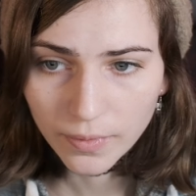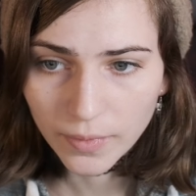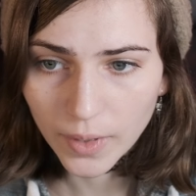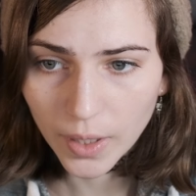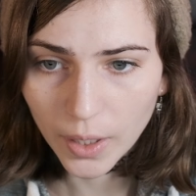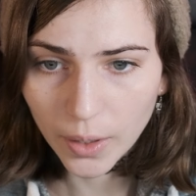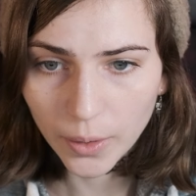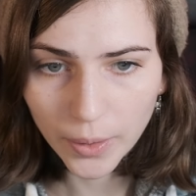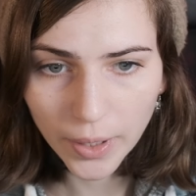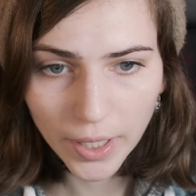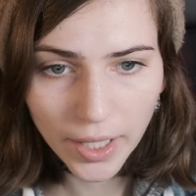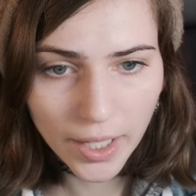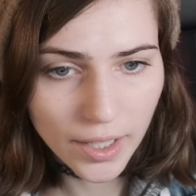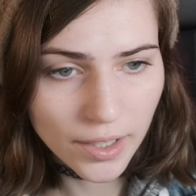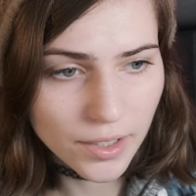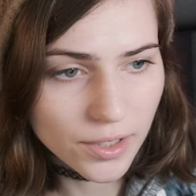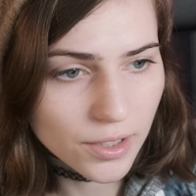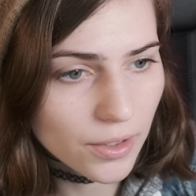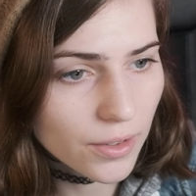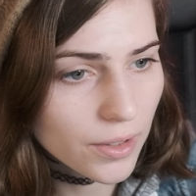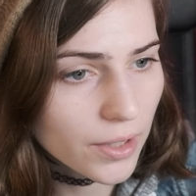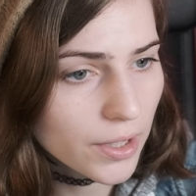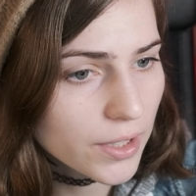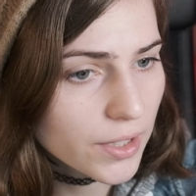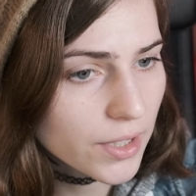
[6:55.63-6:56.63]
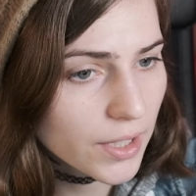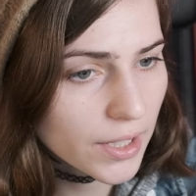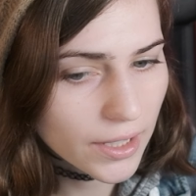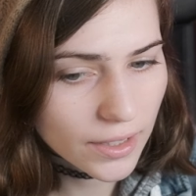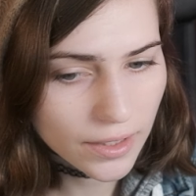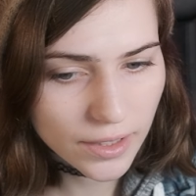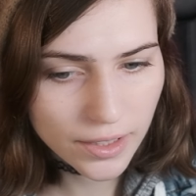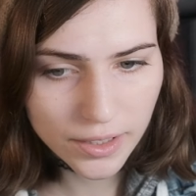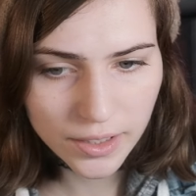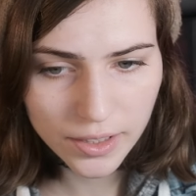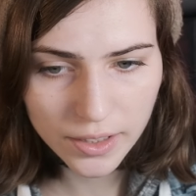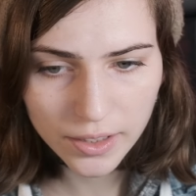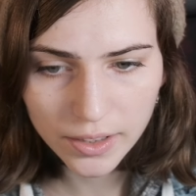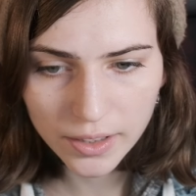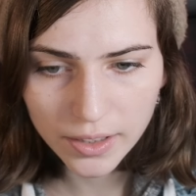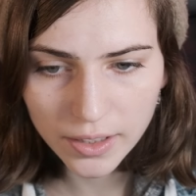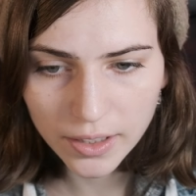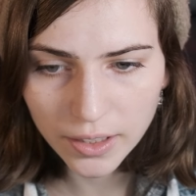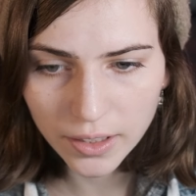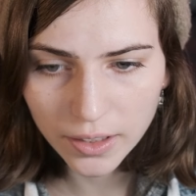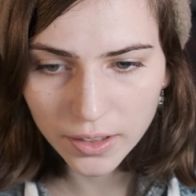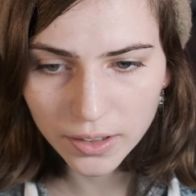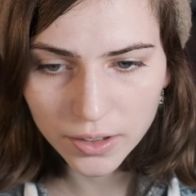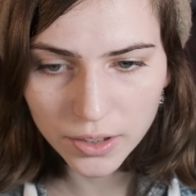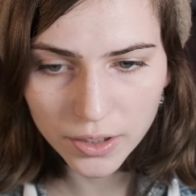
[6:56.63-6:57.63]
Okay, so it looks like this is
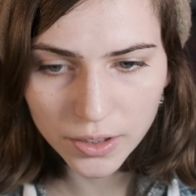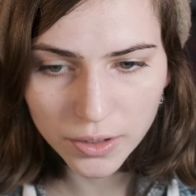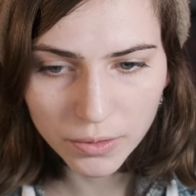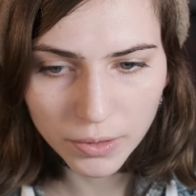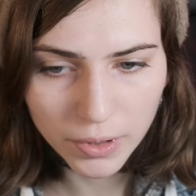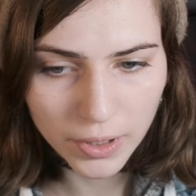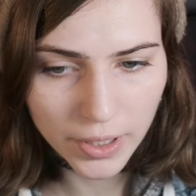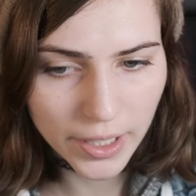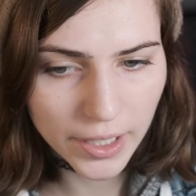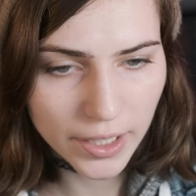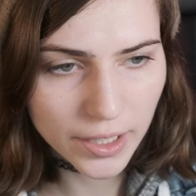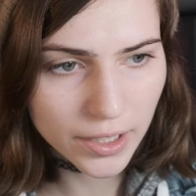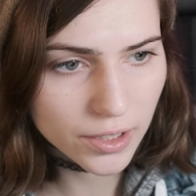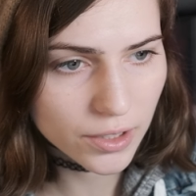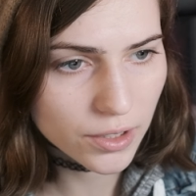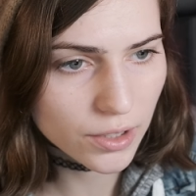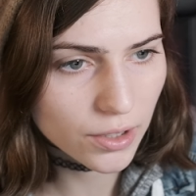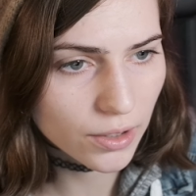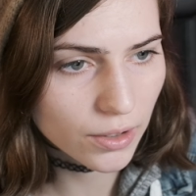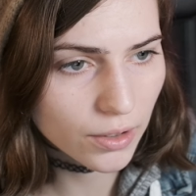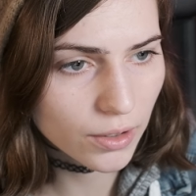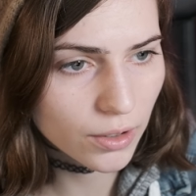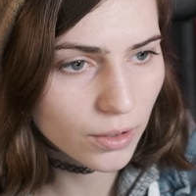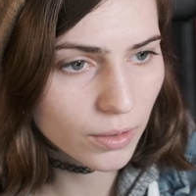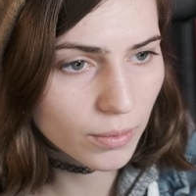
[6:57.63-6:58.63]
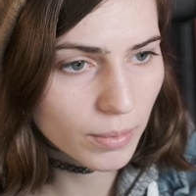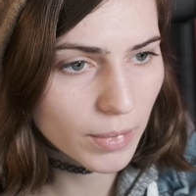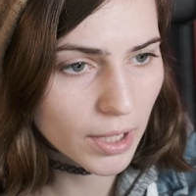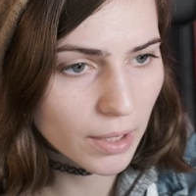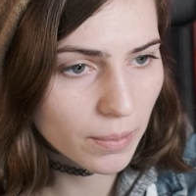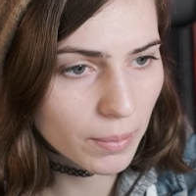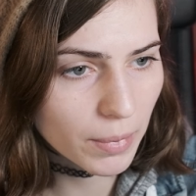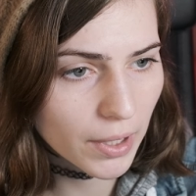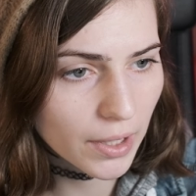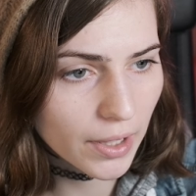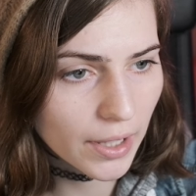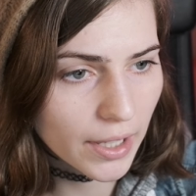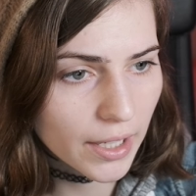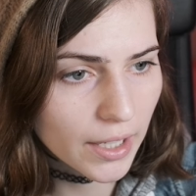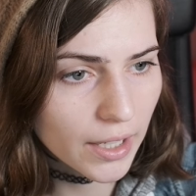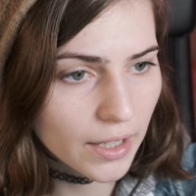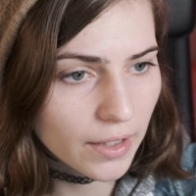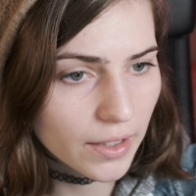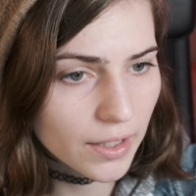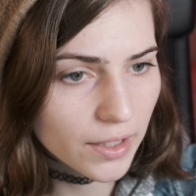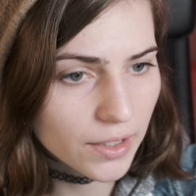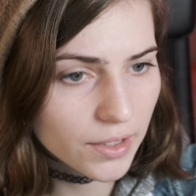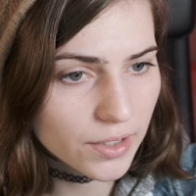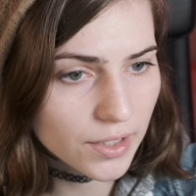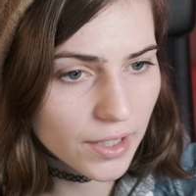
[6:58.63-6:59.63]
still just related to manipulating
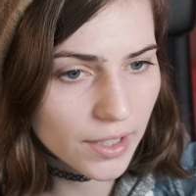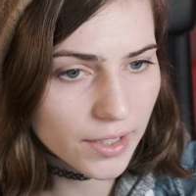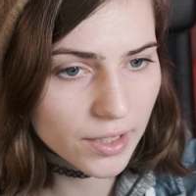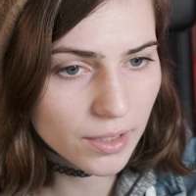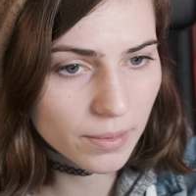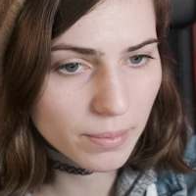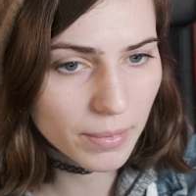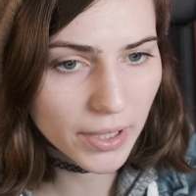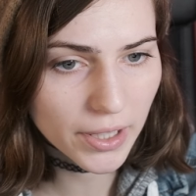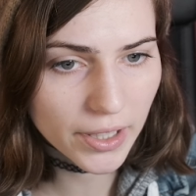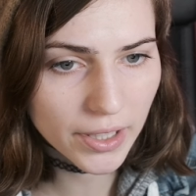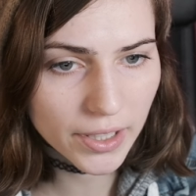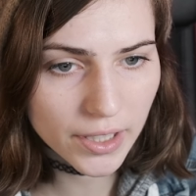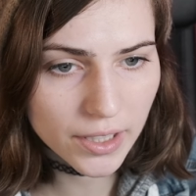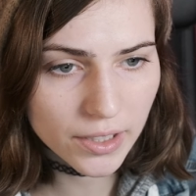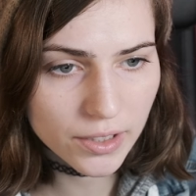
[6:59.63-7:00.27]
the accessibility